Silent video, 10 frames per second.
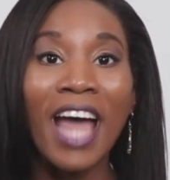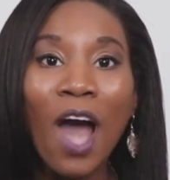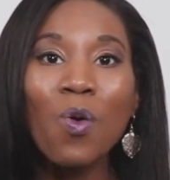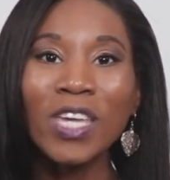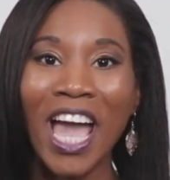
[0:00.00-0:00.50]

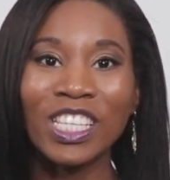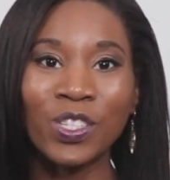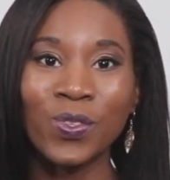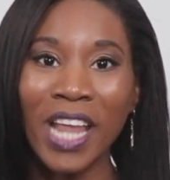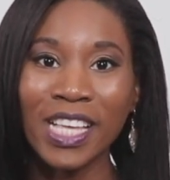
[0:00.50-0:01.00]
and I will
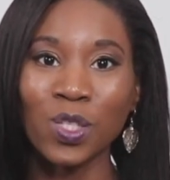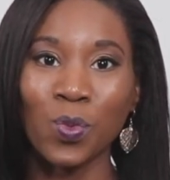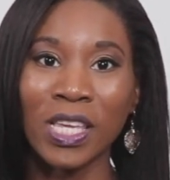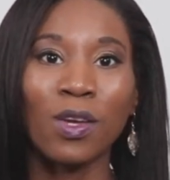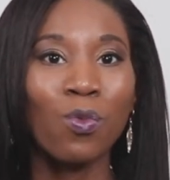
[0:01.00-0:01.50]
catch you
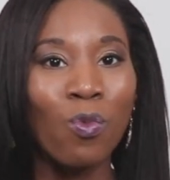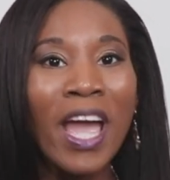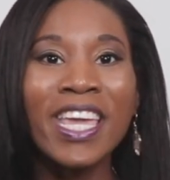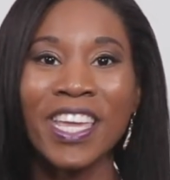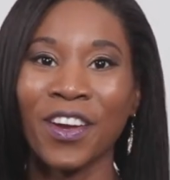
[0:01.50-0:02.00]
next week
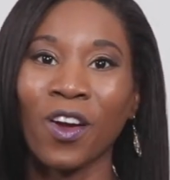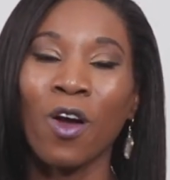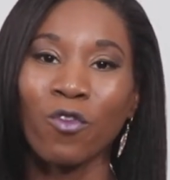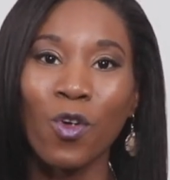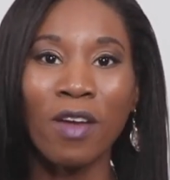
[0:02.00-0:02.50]
right
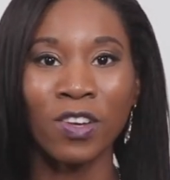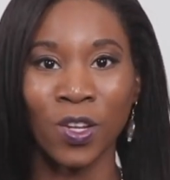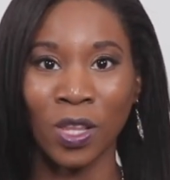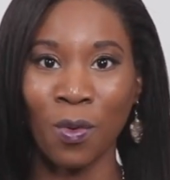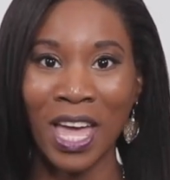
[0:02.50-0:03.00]
here on
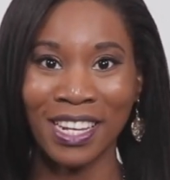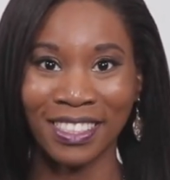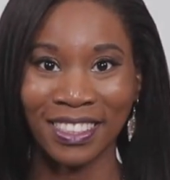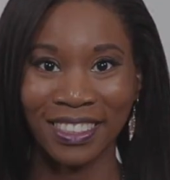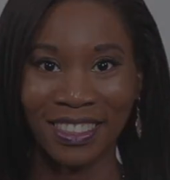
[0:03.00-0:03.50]
Forever Newlywed.